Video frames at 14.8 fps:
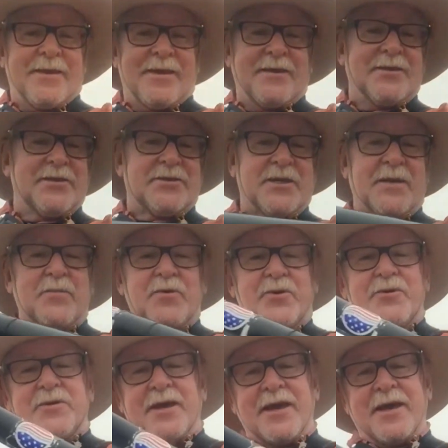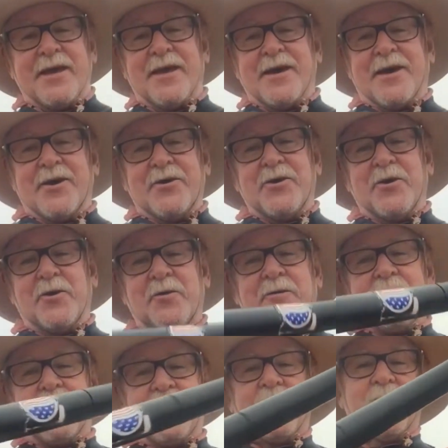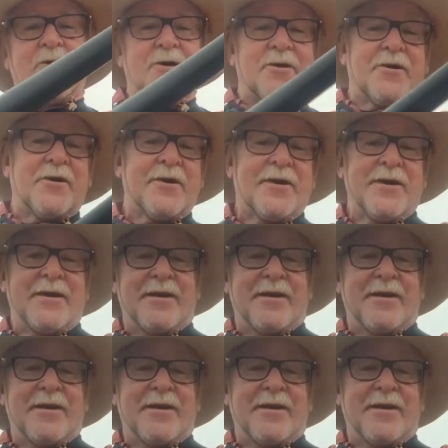In December, they are known for